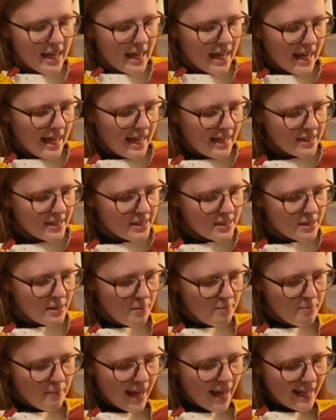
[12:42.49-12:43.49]
It's
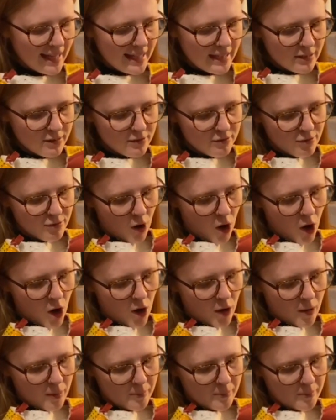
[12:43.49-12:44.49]
made
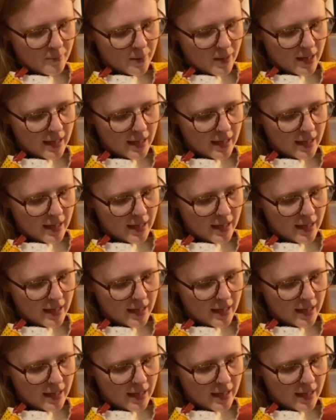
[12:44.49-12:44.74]
from